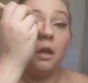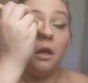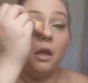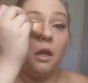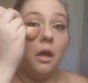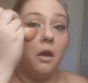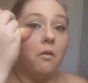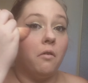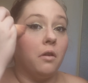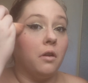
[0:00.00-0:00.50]

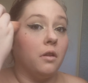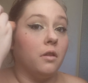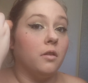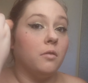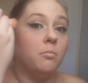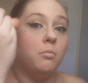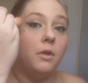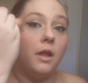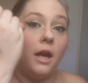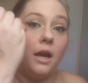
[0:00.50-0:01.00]
get rid of the
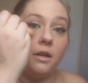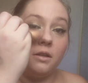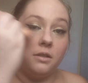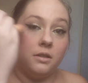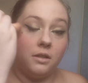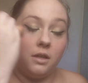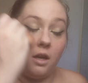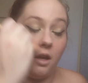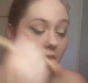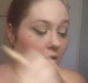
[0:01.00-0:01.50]
black
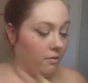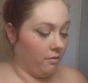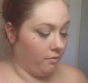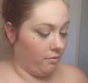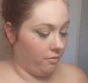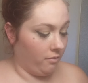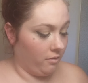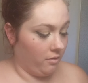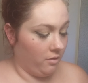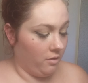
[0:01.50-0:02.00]

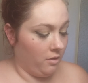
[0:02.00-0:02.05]
stuff